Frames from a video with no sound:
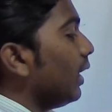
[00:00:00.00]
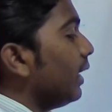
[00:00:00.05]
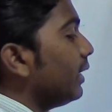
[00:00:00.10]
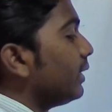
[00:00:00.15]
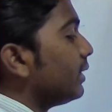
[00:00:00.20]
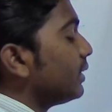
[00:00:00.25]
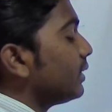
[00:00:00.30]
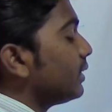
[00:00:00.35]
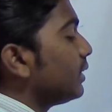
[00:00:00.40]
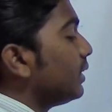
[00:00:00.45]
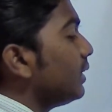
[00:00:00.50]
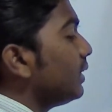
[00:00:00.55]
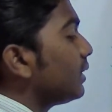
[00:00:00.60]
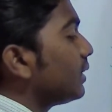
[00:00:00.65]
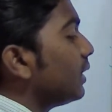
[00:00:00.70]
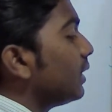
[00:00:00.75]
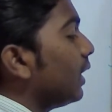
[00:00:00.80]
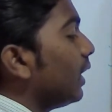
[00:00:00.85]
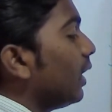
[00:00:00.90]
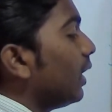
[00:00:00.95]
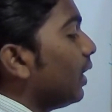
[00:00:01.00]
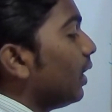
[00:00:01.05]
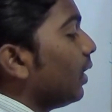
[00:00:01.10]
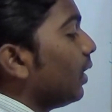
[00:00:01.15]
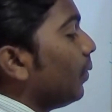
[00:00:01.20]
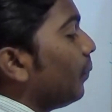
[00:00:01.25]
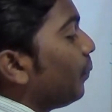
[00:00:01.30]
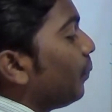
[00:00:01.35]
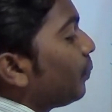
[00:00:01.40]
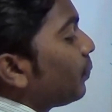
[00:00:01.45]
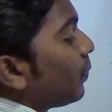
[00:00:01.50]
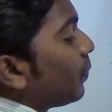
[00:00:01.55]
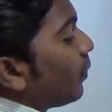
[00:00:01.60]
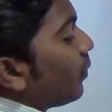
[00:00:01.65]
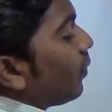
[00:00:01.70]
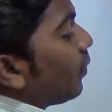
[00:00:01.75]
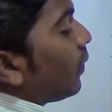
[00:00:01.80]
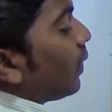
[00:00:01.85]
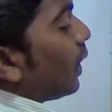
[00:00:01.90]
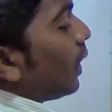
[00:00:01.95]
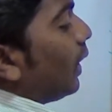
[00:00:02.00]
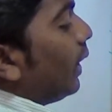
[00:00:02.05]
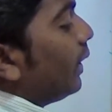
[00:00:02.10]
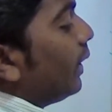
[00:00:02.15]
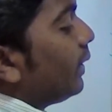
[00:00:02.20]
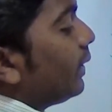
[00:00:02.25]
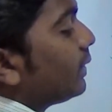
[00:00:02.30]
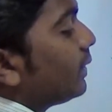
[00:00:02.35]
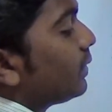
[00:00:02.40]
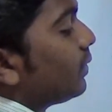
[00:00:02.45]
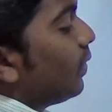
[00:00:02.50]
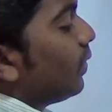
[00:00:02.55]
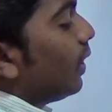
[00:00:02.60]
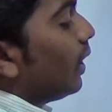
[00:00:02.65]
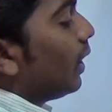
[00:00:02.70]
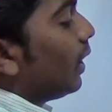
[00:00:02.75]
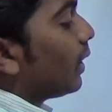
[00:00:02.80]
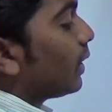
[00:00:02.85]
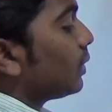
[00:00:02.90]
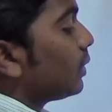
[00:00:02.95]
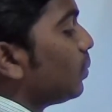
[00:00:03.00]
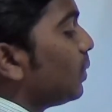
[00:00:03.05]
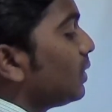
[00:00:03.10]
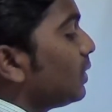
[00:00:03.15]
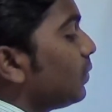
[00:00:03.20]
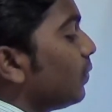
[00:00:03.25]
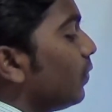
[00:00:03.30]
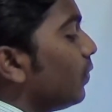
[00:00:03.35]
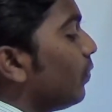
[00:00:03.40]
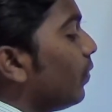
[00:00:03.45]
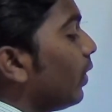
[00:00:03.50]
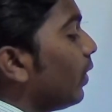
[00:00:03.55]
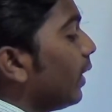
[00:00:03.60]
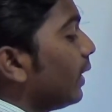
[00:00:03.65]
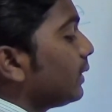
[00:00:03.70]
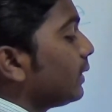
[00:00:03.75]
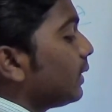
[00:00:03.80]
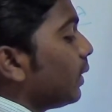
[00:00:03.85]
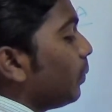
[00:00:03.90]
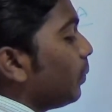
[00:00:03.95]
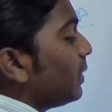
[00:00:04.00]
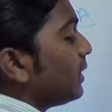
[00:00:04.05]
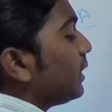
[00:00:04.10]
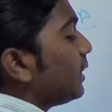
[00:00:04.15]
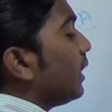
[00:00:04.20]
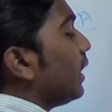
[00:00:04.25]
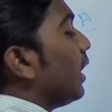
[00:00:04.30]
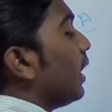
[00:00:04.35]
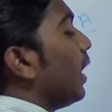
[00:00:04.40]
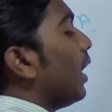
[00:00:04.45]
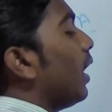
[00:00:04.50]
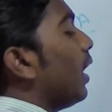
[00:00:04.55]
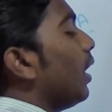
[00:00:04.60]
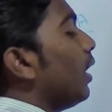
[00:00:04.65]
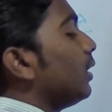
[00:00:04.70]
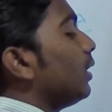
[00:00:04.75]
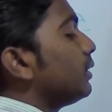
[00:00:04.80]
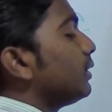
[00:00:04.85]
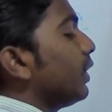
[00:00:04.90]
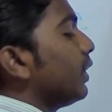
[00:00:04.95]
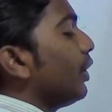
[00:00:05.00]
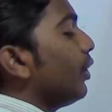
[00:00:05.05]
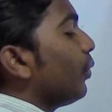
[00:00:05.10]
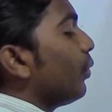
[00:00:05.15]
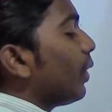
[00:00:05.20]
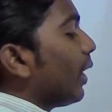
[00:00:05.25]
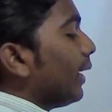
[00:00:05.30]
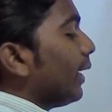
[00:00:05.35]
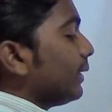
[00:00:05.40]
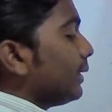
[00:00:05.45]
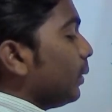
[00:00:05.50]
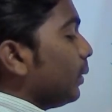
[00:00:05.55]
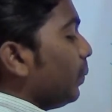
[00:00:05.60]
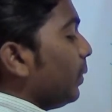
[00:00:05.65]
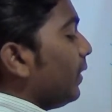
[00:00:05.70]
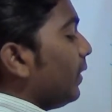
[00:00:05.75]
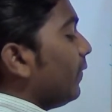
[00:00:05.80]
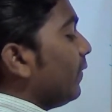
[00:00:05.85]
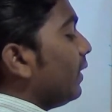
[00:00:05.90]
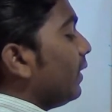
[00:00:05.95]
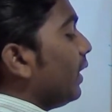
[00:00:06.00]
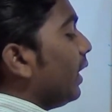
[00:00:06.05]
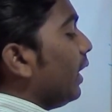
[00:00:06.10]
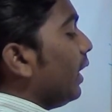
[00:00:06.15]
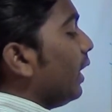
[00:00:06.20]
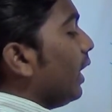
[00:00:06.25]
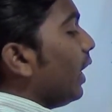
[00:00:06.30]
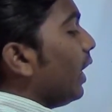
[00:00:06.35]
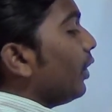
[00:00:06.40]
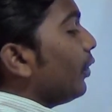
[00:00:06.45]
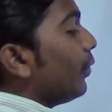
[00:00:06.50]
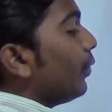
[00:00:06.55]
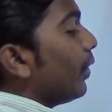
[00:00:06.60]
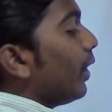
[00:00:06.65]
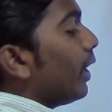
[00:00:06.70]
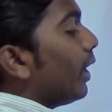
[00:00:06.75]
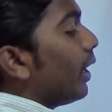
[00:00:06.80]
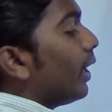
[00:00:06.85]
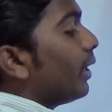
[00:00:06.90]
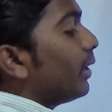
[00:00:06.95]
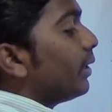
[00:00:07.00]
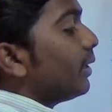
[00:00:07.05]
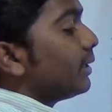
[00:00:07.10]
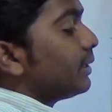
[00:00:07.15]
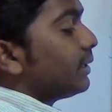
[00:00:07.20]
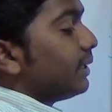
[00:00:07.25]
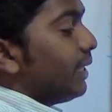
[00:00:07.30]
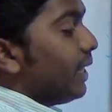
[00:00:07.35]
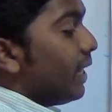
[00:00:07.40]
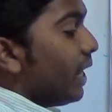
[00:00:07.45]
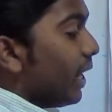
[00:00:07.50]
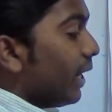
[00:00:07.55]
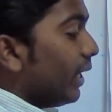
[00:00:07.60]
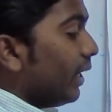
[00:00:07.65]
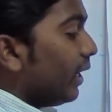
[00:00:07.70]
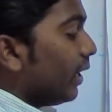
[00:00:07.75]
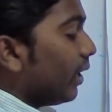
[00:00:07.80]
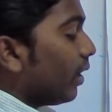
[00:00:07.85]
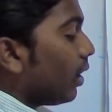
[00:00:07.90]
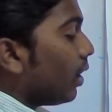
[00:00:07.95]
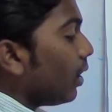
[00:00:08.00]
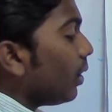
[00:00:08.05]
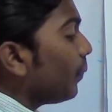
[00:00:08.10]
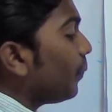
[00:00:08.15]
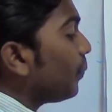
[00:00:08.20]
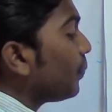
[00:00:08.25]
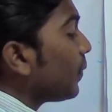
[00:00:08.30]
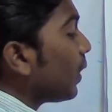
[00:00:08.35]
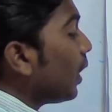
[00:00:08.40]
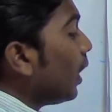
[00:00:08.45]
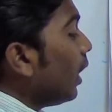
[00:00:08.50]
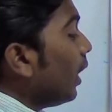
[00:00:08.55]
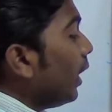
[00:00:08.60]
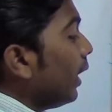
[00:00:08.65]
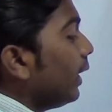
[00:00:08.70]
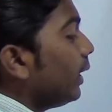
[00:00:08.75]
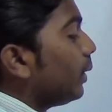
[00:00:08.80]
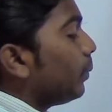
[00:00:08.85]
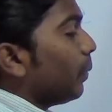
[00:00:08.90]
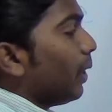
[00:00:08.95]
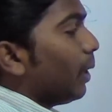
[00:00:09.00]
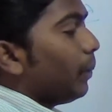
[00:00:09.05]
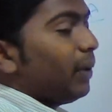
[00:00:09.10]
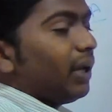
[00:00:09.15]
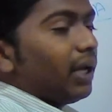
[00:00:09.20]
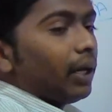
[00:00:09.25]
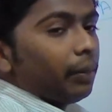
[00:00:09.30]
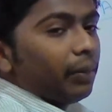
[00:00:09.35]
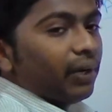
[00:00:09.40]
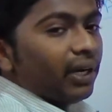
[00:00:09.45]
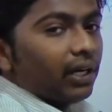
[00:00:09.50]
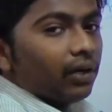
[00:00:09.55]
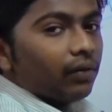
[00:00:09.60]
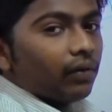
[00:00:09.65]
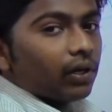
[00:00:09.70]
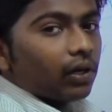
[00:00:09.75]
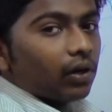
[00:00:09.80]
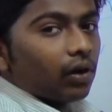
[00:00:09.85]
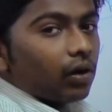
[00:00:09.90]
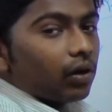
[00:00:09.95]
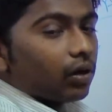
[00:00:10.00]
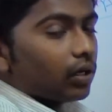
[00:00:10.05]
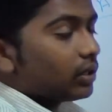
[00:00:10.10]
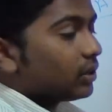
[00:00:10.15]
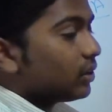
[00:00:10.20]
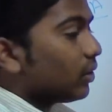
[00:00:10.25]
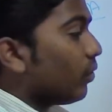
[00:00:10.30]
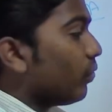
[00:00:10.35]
agencies. It is responsible for establishing secure connection between the AUA and the CIDR. It may be a middleware or a